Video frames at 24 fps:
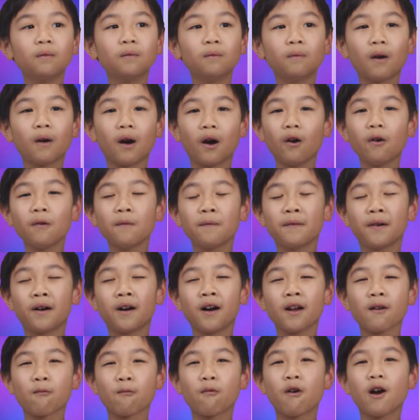Well,
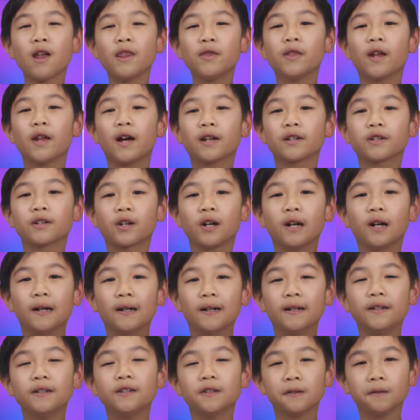I won that
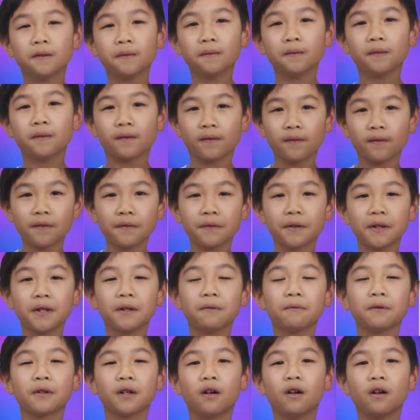challenge.
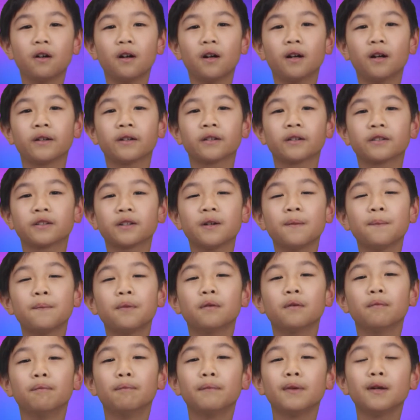Here we are at a
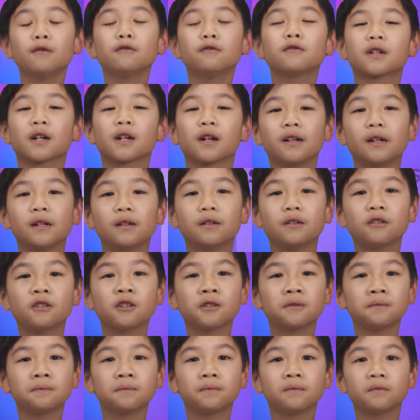simple meal challenge.
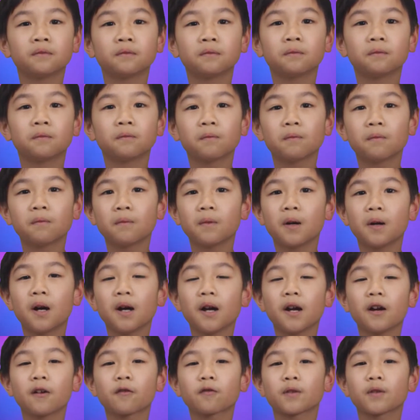
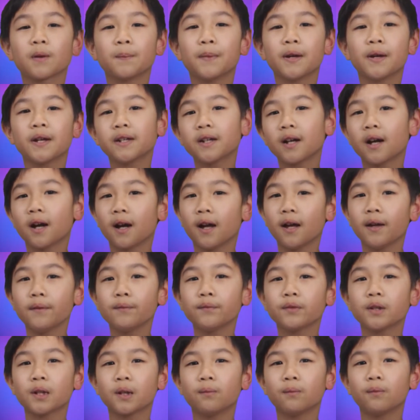I have to make a
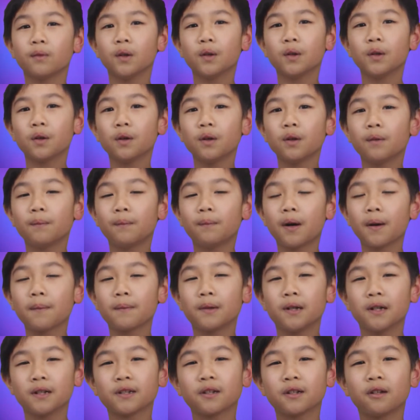ham sandwich by
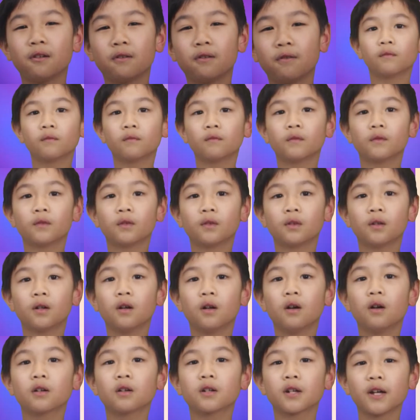myself.
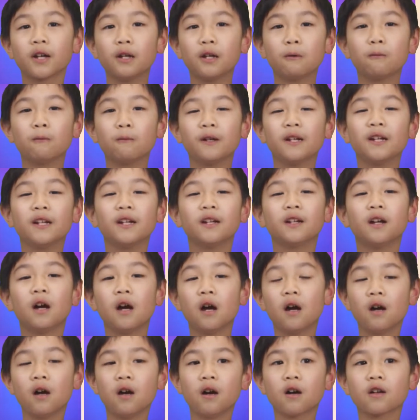Okay, we need
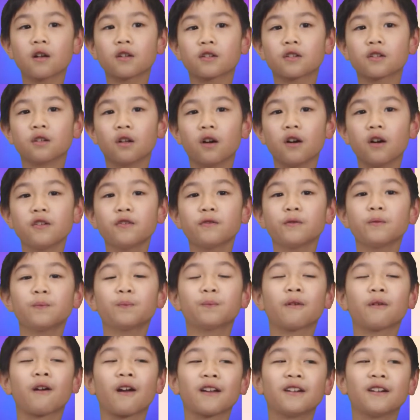a slice
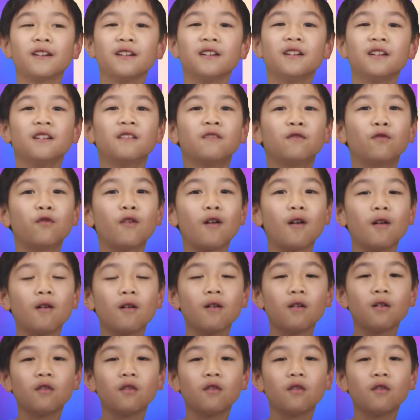of bread for